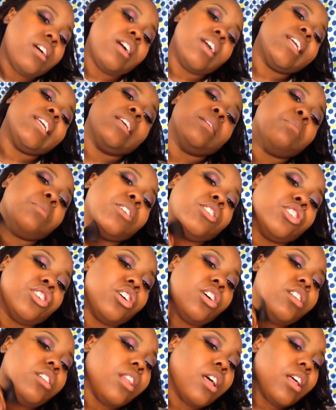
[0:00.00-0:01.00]
I get my
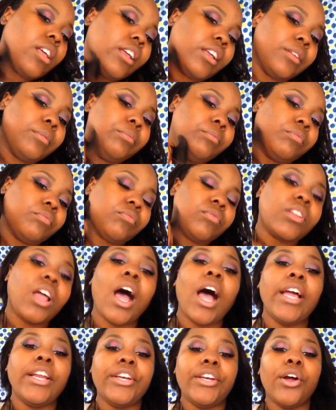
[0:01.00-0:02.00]
jawline.
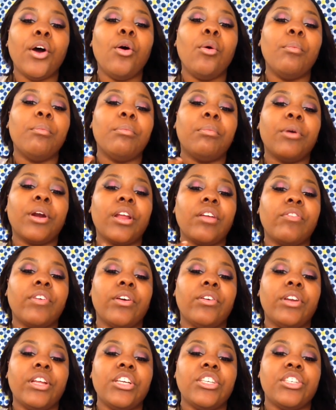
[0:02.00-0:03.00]
I don't bring
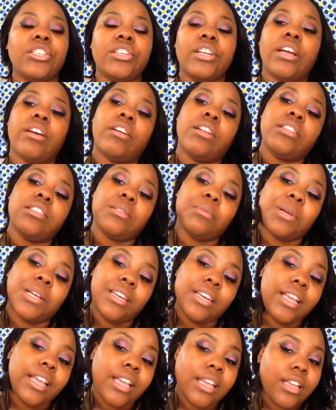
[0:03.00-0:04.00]
foundation down into my
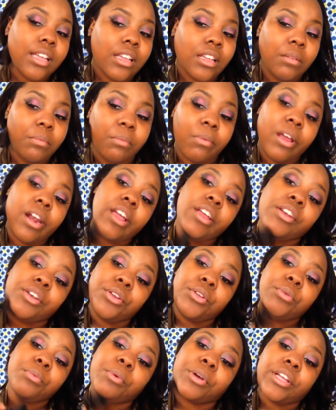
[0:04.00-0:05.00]
neck, but I
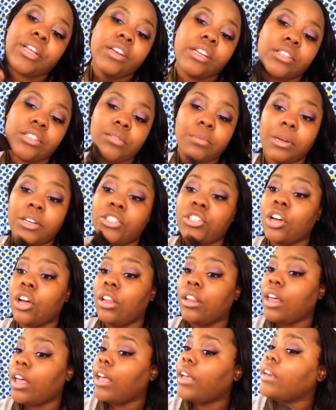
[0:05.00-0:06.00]
do bring it into my
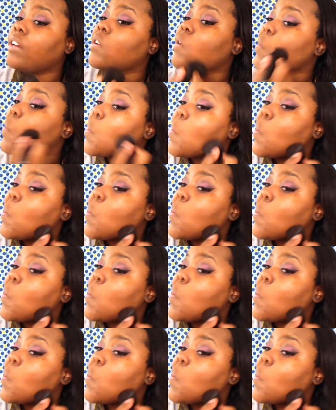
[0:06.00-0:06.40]
jawline.